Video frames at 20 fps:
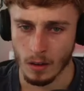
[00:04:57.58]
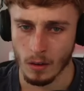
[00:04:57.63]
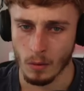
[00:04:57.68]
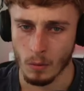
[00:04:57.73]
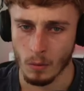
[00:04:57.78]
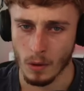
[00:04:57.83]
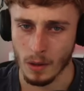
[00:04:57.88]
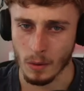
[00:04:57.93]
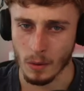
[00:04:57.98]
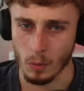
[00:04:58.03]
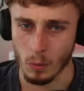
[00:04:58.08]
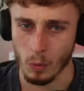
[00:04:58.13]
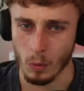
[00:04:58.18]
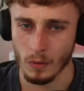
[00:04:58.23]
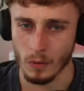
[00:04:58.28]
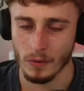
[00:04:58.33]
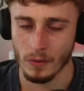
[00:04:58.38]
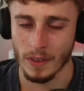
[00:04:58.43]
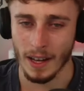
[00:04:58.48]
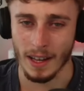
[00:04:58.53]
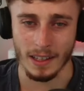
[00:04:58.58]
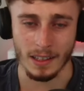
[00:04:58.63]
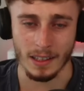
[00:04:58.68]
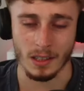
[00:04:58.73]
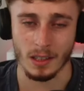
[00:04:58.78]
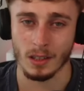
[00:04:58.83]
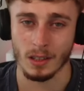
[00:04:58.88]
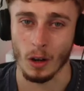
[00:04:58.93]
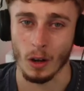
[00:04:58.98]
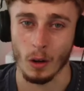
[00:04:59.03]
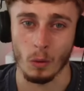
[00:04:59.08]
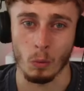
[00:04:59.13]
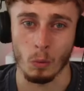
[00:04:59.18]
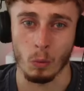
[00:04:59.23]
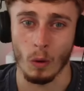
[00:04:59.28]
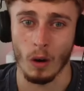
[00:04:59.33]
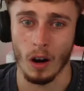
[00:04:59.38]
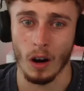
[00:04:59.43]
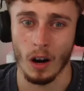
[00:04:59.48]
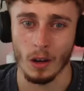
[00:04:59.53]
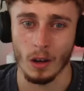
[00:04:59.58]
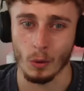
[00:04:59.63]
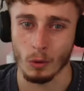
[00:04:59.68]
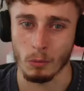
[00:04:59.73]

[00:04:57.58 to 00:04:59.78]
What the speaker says: Wait, That is so wild,